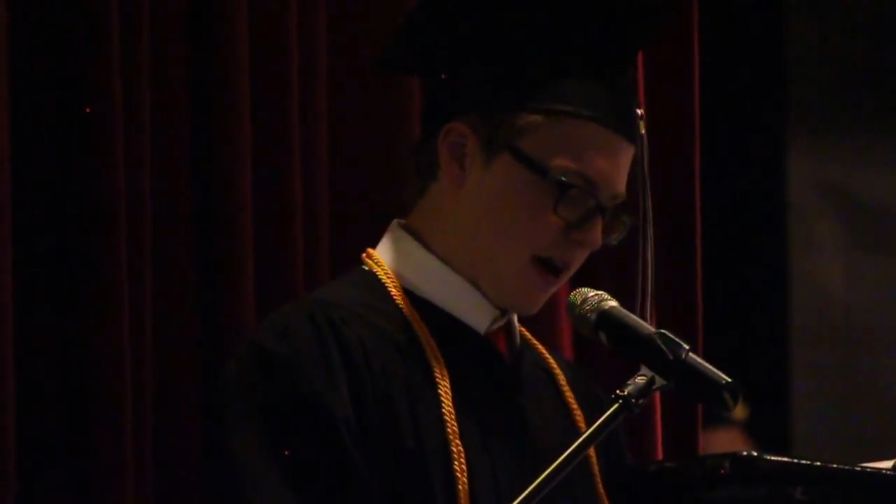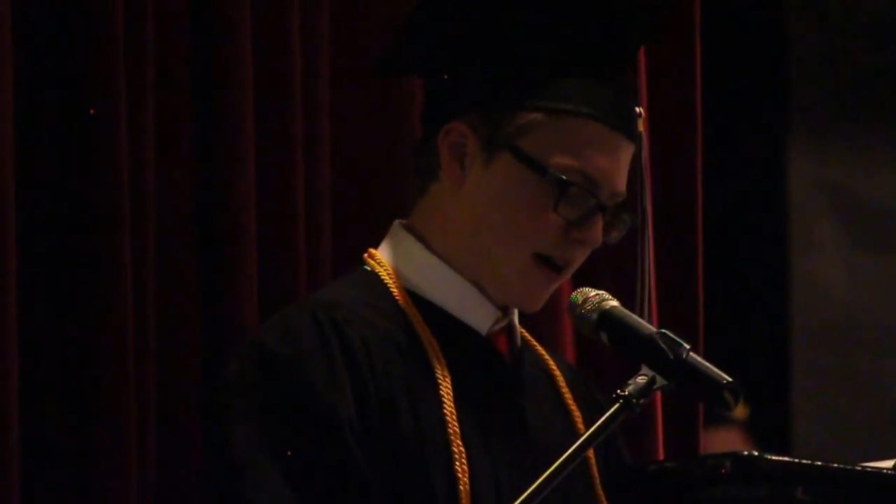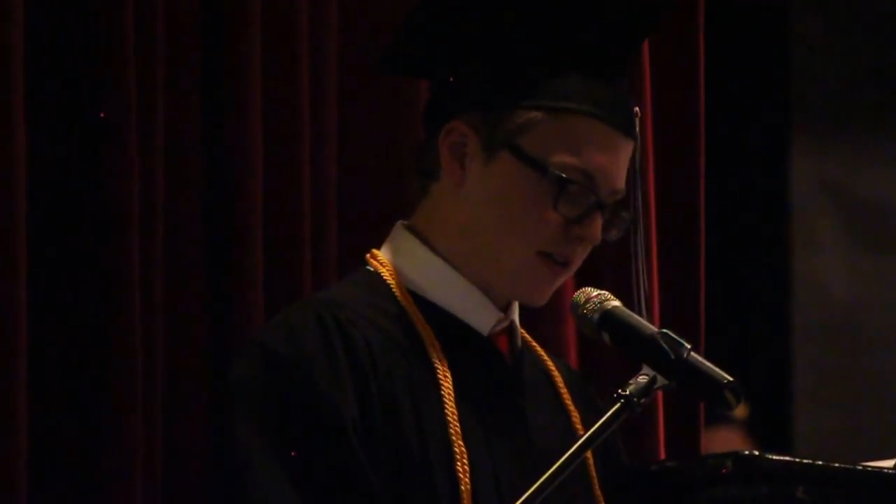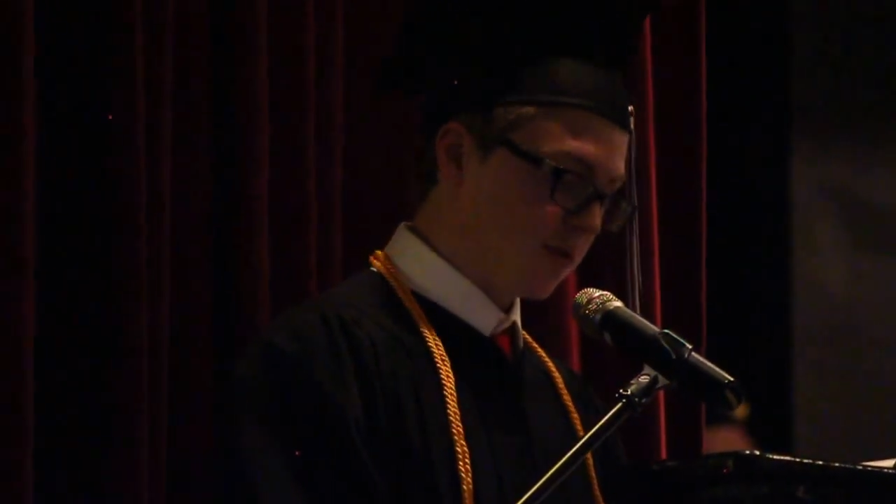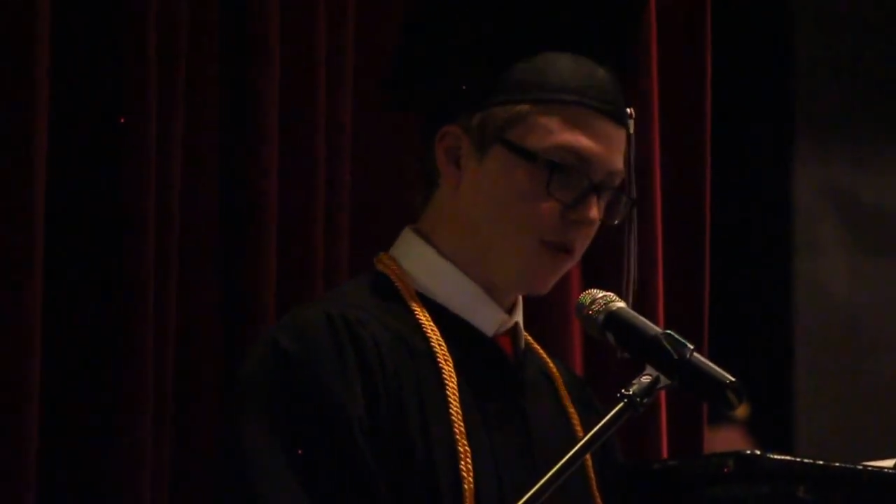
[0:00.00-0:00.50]
in
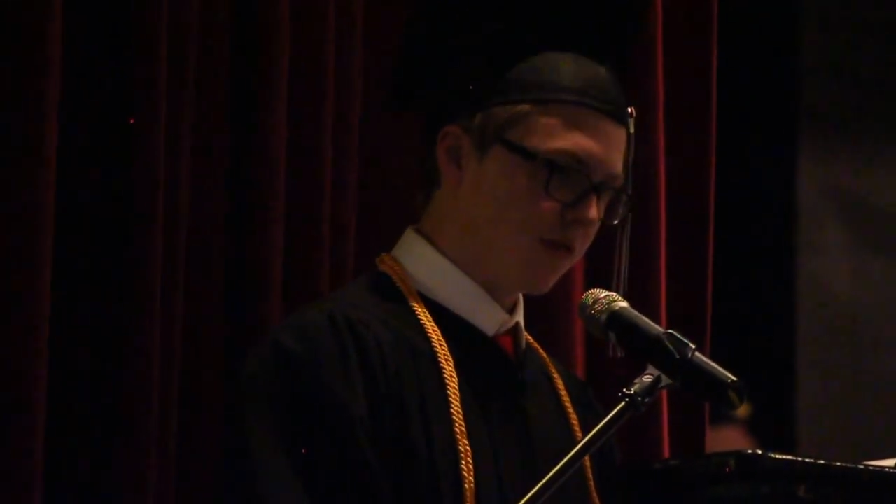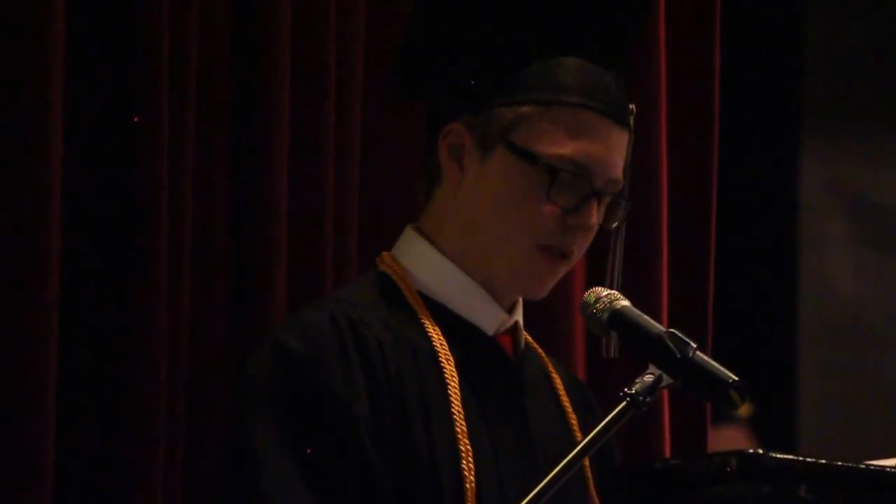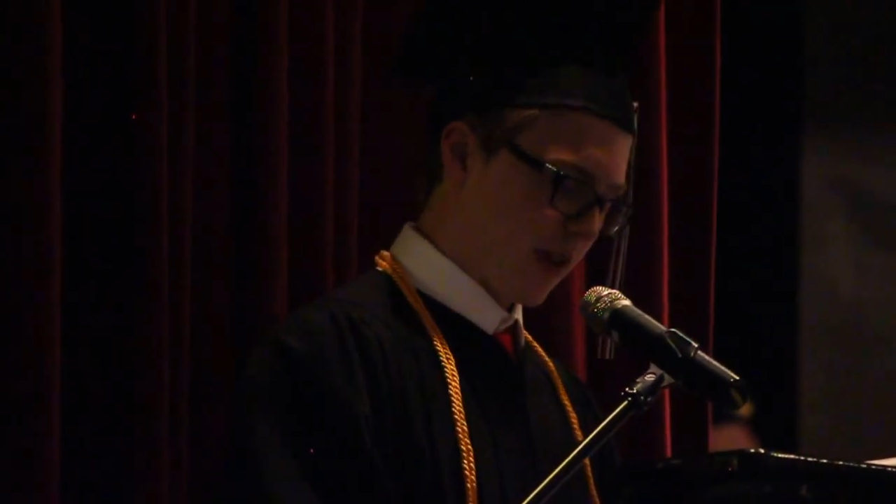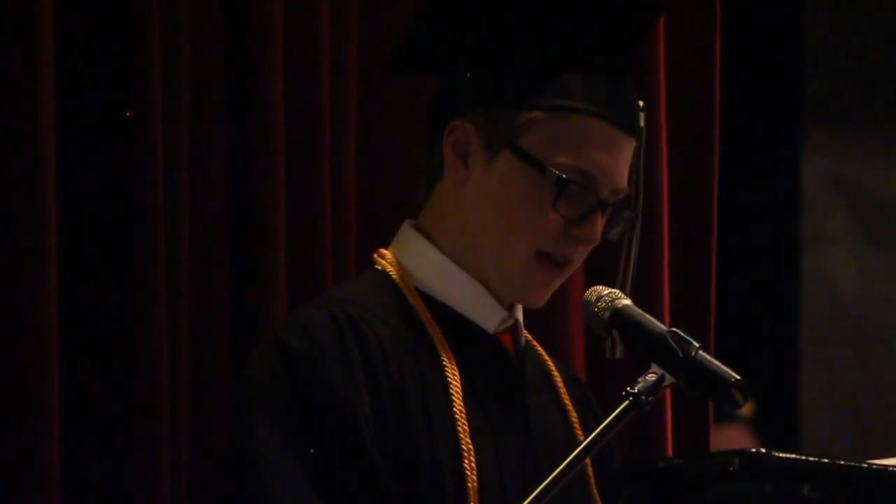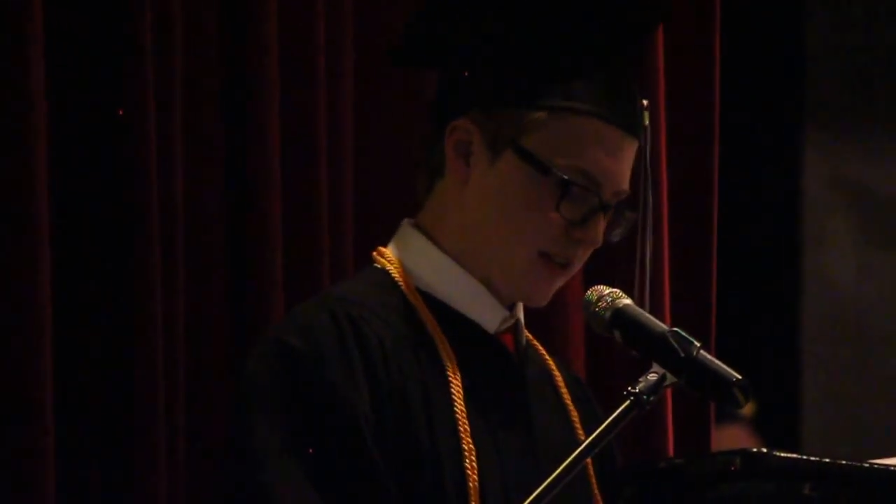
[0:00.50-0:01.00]
high school over
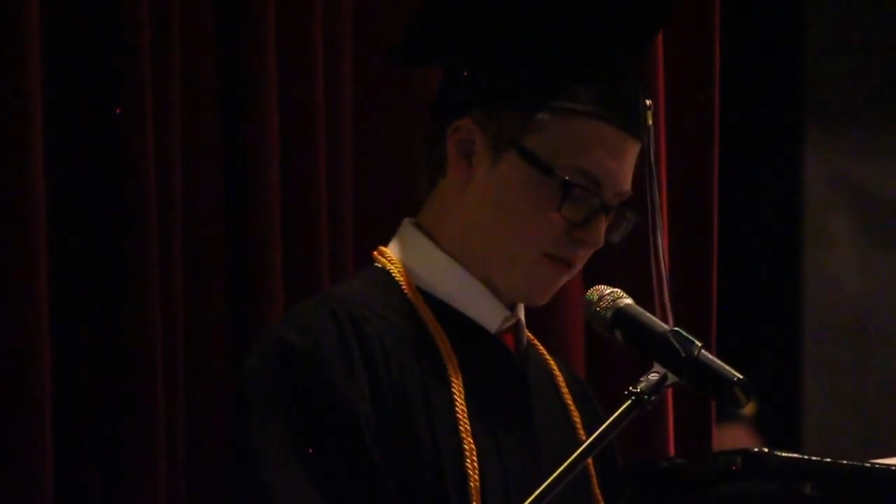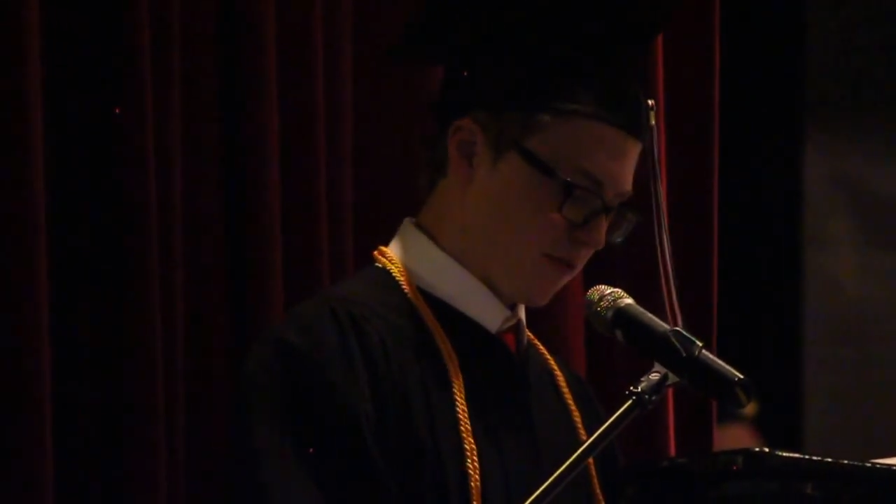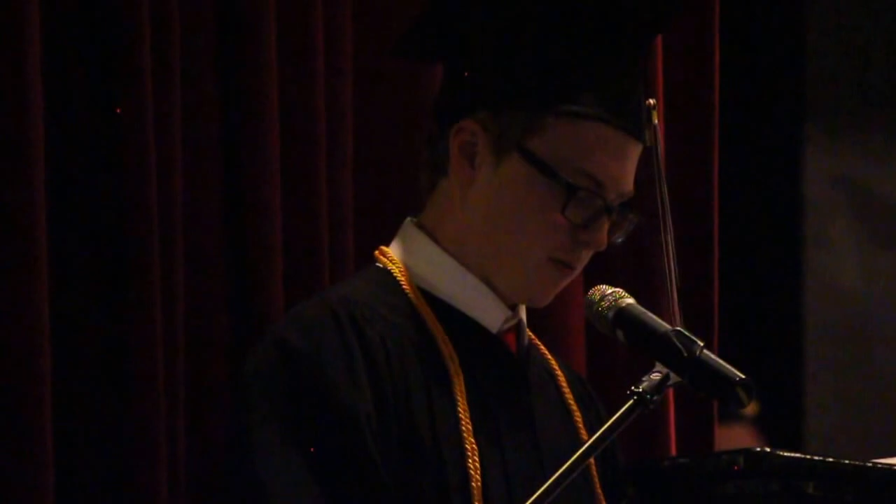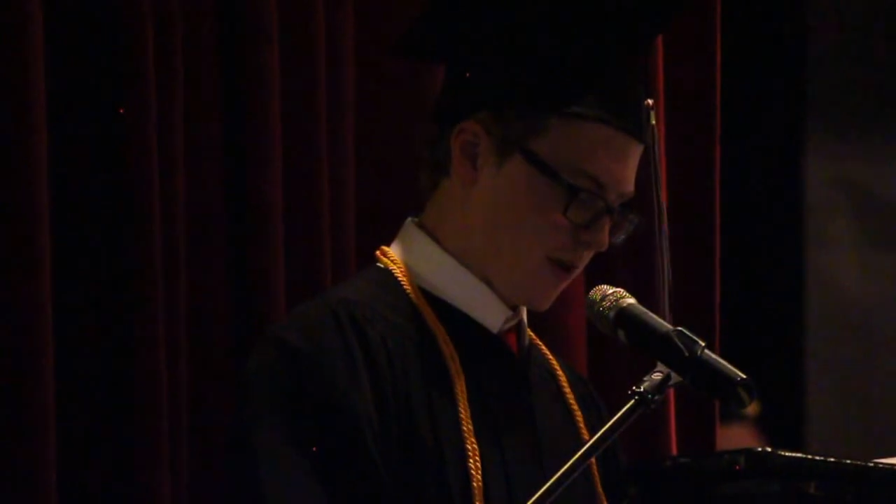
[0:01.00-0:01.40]
the last several